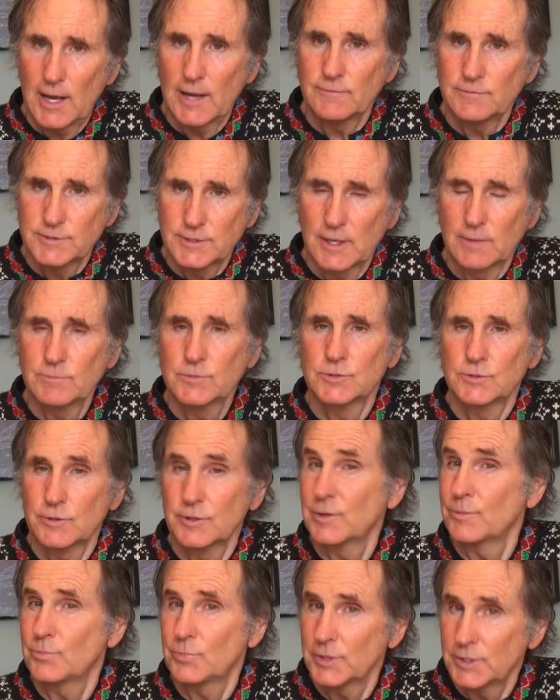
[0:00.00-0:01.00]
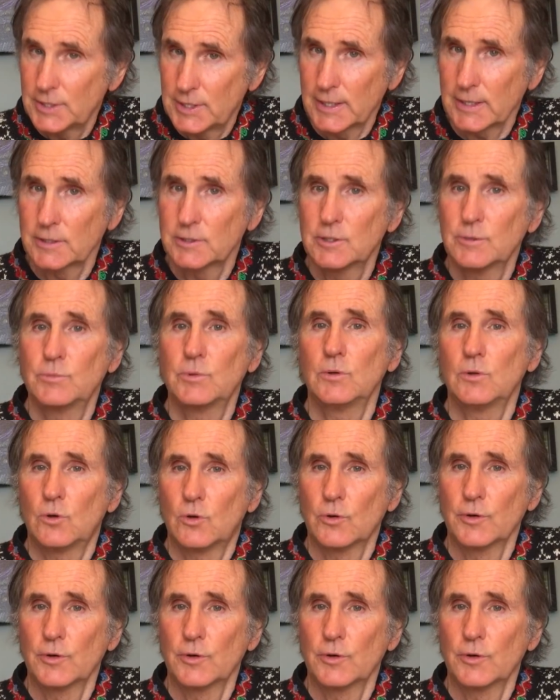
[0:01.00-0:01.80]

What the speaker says: have some sort of predictable